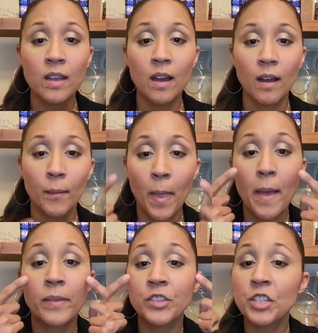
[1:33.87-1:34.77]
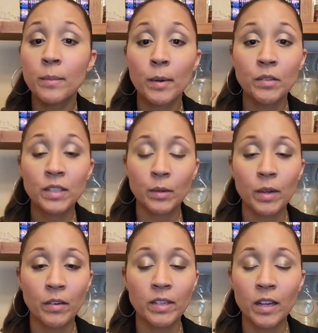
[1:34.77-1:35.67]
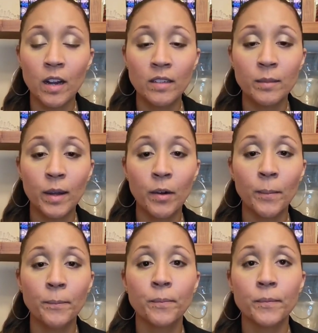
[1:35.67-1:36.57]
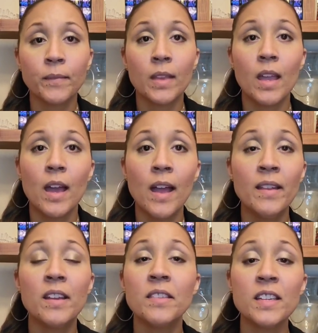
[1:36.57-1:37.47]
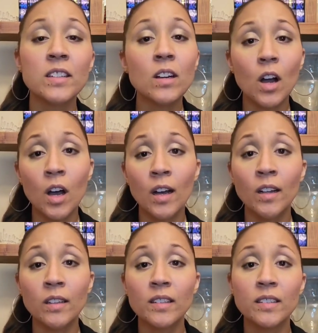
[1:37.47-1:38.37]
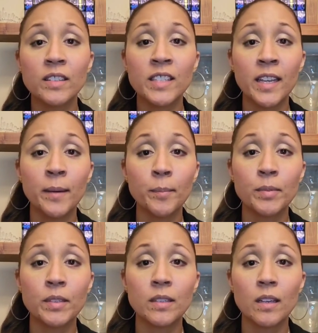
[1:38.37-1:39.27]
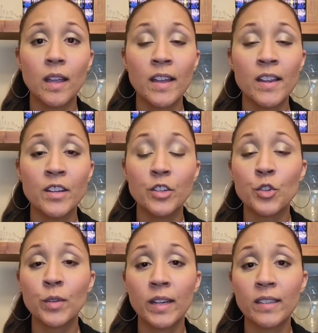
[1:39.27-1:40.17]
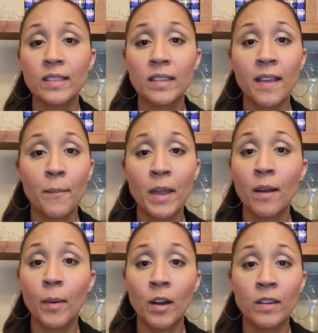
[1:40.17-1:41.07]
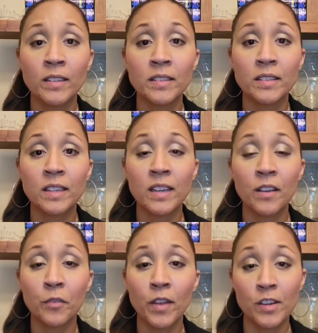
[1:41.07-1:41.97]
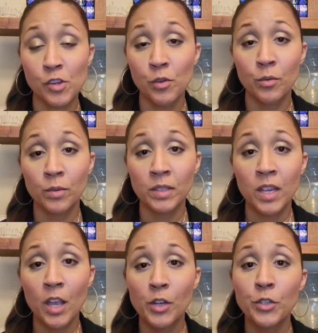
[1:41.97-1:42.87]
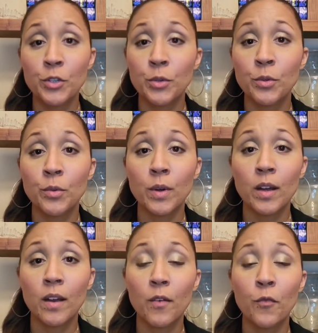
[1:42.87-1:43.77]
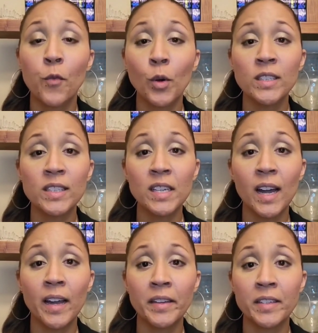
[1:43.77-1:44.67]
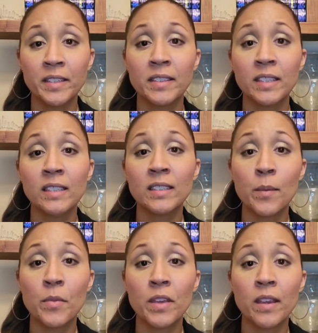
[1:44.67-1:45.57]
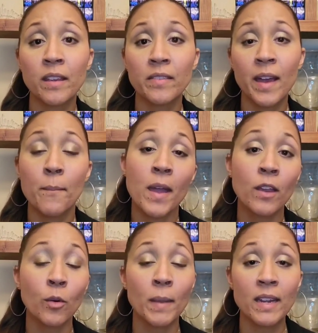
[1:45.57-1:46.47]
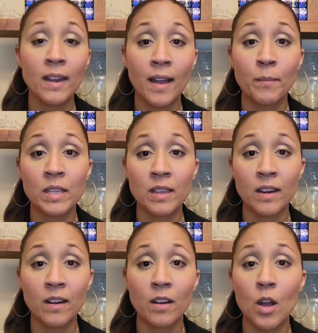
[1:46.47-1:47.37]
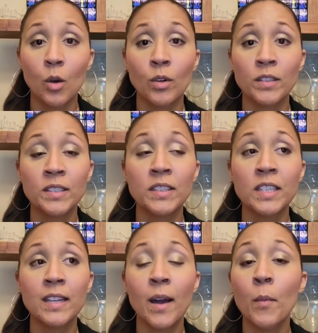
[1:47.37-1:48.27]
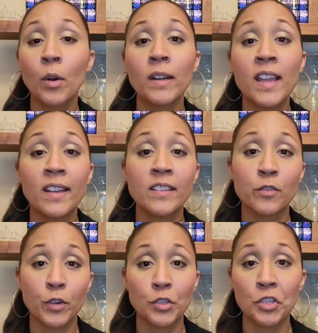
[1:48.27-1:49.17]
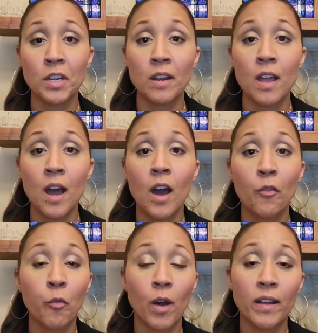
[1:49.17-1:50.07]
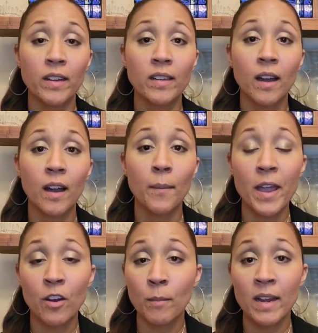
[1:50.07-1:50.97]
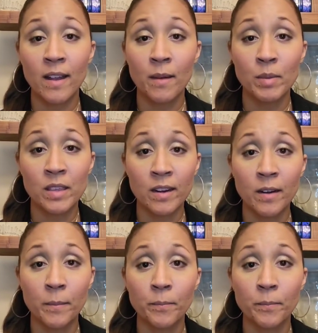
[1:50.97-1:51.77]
And then the cheekbones, like we already talked about. And these are all tips and tricks that makeup artists give and use to force the eye to see something that may or may not be there, or to see a more enhanced version of what may or may not be there.